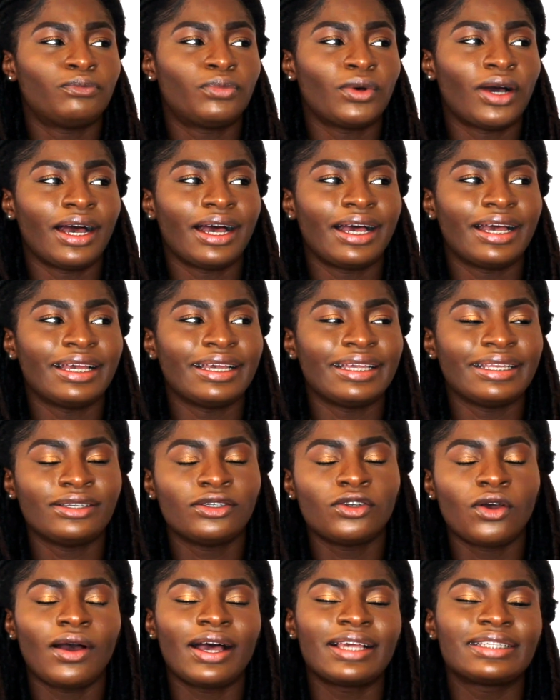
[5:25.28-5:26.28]
but
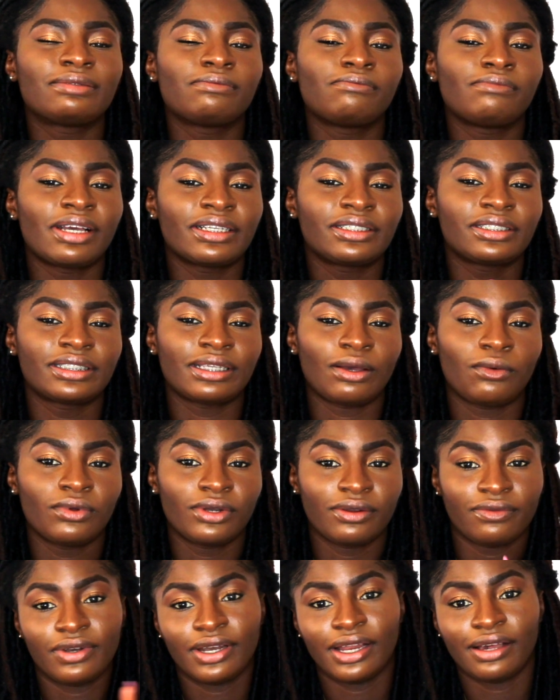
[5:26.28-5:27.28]
not as much as I
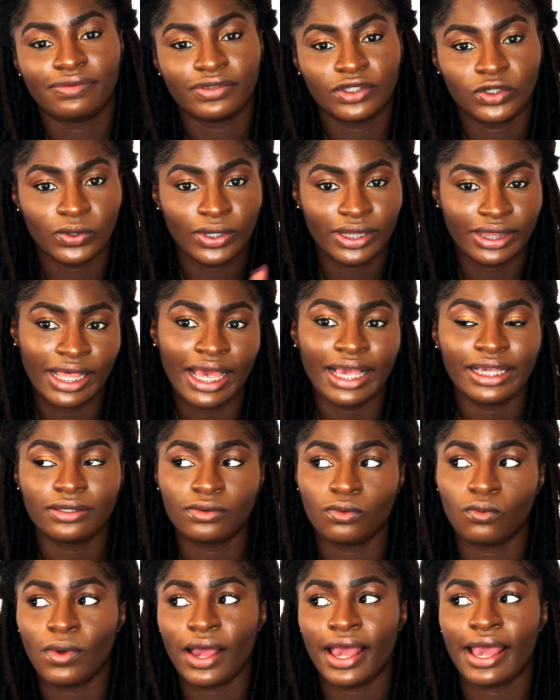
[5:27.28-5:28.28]
would have loved to. And that
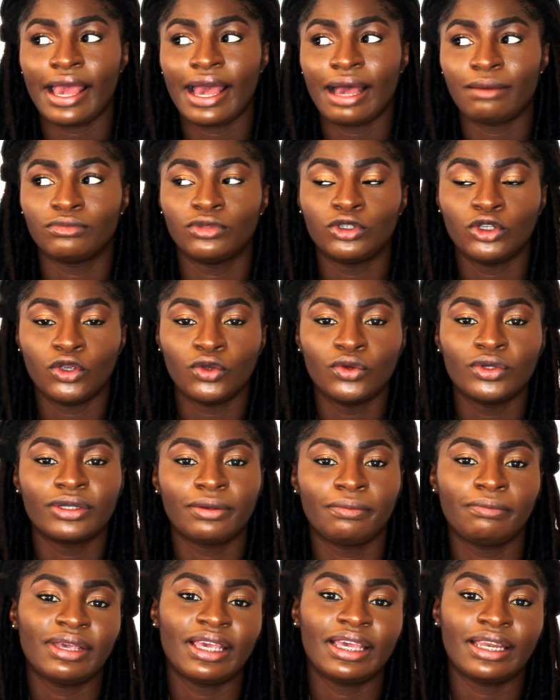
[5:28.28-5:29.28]
is where I'm
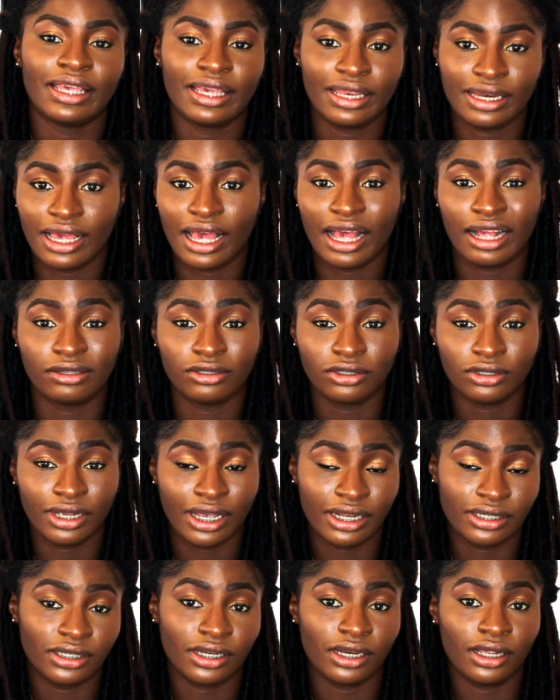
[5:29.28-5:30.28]
using being in-house
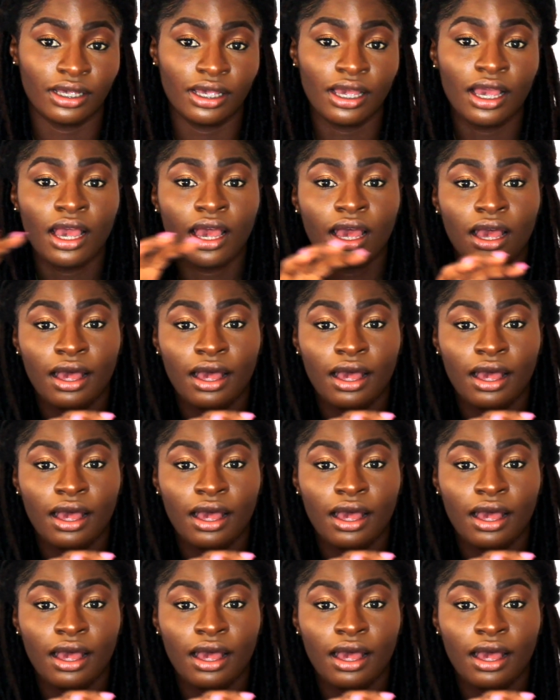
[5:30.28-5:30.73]
to actually